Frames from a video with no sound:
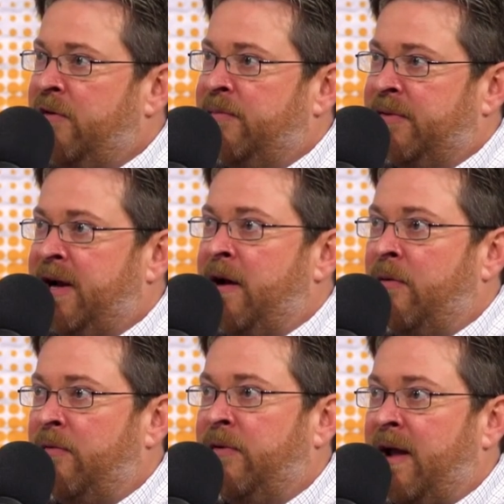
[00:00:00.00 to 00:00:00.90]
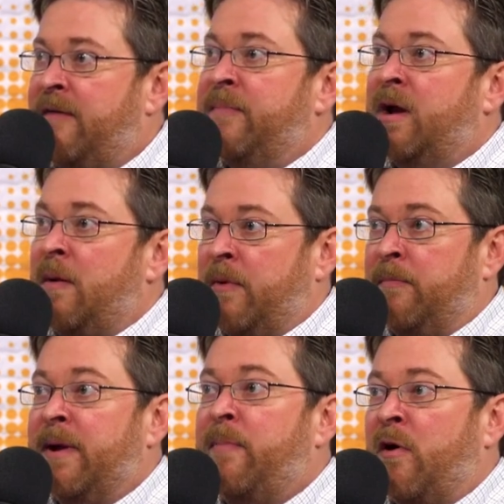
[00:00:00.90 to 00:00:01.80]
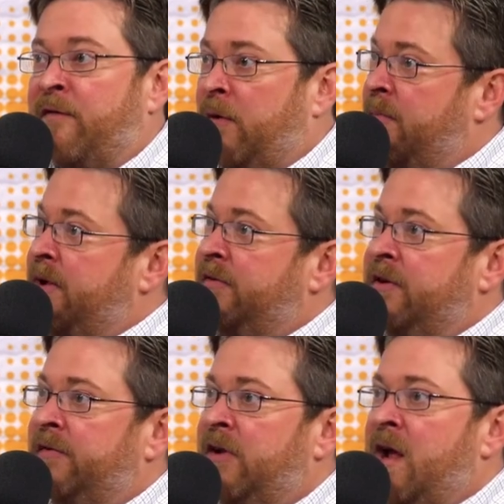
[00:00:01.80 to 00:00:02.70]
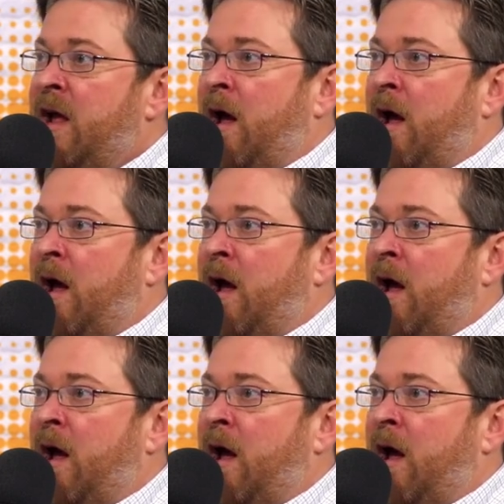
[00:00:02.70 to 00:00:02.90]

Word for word: years, mosquitoes have become a big part of our business.